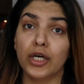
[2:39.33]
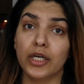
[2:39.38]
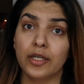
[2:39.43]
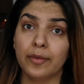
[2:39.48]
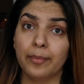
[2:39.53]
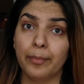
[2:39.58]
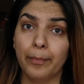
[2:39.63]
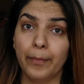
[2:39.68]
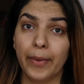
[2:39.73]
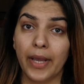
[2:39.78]

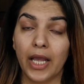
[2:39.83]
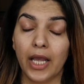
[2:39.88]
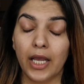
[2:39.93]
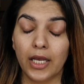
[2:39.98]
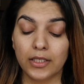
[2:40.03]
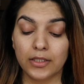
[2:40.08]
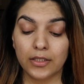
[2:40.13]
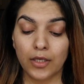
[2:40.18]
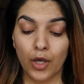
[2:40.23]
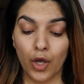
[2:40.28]
good
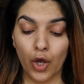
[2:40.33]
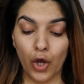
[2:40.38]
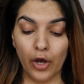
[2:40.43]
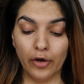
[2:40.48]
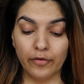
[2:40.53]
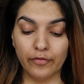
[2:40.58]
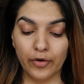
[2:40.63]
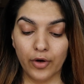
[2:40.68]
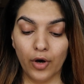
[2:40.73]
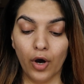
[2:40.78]
base
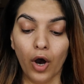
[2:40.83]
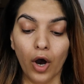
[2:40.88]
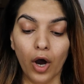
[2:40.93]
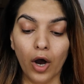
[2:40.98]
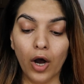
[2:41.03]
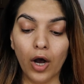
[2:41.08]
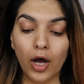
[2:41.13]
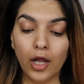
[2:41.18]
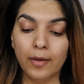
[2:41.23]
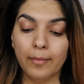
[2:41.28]
for
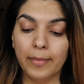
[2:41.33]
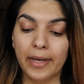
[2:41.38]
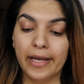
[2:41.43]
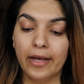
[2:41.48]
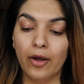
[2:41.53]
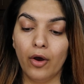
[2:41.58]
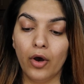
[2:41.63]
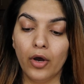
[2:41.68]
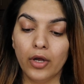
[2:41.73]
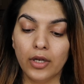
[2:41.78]
all
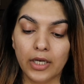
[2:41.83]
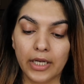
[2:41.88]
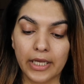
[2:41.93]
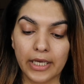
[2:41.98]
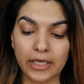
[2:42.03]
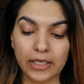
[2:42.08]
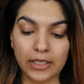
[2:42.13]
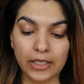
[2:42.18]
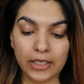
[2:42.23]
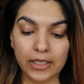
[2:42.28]
my
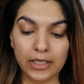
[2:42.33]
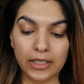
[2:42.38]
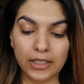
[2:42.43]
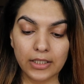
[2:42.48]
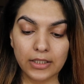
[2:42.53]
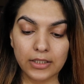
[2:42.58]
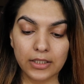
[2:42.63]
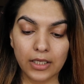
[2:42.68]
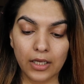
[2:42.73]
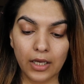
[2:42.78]
oily
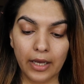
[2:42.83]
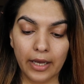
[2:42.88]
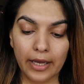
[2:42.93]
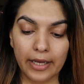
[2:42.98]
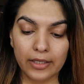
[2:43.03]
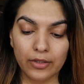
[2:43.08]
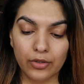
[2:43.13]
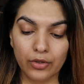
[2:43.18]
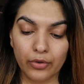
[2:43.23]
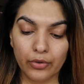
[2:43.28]
girls
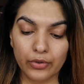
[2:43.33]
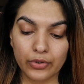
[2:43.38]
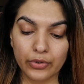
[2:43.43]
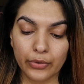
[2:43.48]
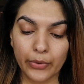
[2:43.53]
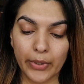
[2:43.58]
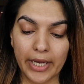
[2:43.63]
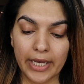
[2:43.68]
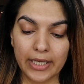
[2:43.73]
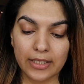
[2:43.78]
and those
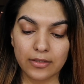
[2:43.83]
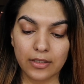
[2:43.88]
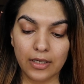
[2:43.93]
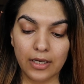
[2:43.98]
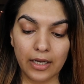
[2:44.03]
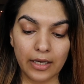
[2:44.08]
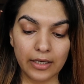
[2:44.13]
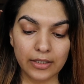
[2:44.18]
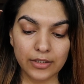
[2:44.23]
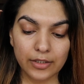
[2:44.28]
who has
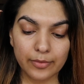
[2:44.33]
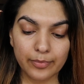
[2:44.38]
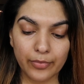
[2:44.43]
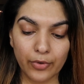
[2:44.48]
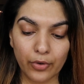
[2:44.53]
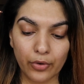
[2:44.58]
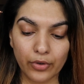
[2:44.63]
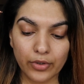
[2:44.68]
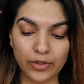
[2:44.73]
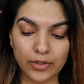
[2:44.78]
larger
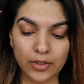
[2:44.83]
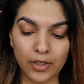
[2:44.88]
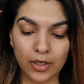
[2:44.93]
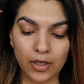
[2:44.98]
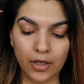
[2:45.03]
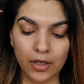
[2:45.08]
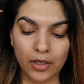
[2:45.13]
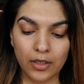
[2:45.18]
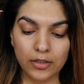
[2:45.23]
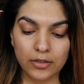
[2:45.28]
pores.
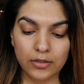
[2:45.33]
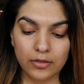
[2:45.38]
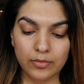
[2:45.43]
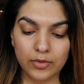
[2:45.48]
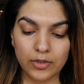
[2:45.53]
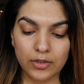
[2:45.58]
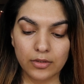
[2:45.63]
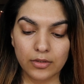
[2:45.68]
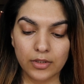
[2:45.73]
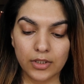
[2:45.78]
So
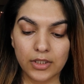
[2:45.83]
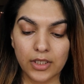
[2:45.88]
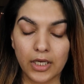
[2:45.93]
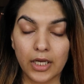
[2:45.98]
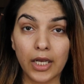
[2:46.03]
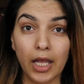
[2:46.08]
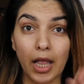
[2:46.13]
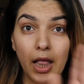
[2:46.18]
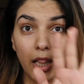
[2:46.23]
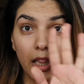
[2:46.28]
I'm just gonna
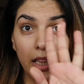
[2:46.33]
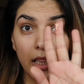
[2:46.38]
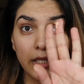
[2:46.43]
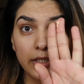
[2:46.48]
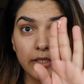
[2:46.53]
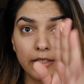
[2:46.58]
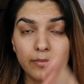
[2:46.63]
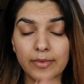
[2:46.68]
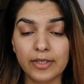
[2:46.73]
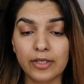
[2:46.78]
take a
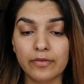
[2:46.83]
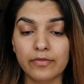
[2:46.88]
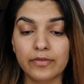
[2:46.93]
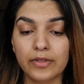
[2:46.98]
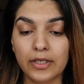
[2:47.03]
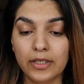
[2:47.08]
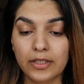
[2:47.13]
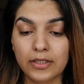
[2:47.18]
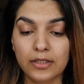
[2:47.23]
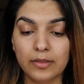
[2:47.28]
little bit of
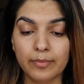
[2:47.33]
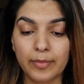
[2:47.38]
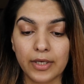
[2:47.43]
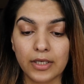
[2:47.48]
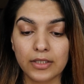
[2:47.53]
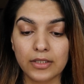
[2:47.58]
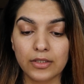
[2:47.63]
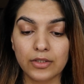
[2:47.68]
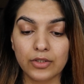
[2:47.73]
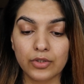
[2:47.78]
this
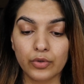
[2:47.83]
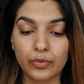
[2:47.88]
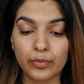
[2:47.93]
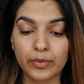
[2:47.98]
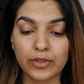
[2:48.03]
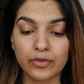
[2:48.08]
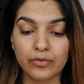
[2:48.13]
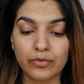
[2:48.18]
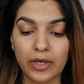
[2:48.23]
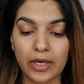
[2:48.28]
because it's
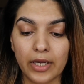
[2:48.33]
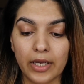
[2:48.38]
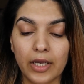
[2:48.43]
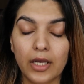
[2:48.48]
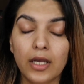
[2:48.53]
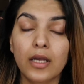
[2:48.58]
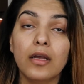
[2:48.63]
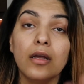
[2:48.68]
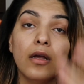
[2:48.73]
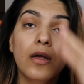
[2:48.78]
super
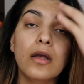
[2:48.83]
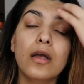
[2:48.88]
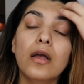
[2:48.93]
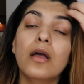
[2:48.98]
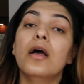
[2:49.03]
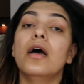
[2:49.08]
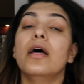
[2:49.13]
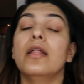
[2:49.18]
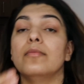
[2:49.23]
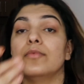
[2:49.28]
dry.
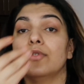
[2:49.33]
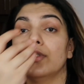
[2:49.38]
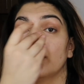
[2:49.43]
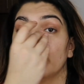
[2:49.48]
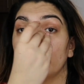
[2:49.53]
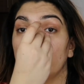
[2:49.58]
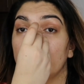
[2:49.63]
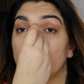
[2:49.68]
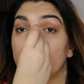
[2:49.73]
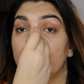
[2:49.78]
I'm
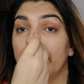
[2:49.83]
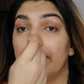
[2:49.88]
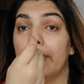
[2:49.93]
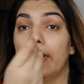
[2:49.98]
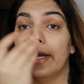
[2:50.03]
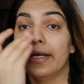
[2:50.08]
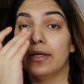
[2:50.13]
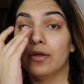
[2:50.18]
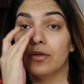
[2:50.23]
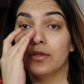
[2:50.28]
just going to
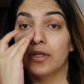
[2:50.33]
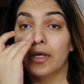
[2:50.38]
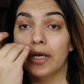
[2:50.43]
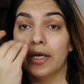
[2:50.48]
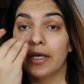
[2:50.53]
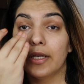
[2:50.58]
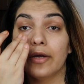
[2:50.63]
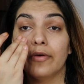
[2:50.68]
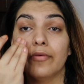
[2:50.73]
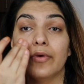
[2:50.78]
apply it on the
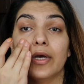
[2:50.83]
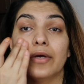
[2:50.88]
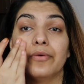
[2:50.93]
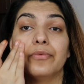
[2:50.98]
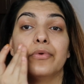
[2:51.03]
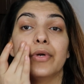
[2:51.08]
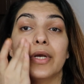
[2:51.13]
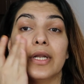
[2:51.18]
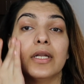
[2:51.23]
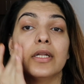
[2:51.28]
area where I
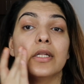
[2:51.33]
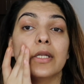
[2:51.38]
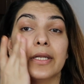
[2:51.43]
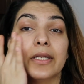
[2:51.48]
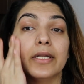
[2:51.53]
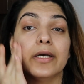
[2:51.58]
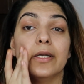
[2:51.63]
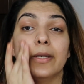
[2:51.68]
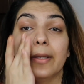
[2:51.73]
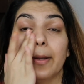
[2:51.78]
really
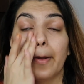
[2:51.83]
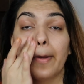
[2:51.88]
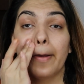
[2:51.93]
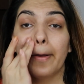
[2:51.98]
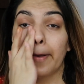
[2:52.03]
need it,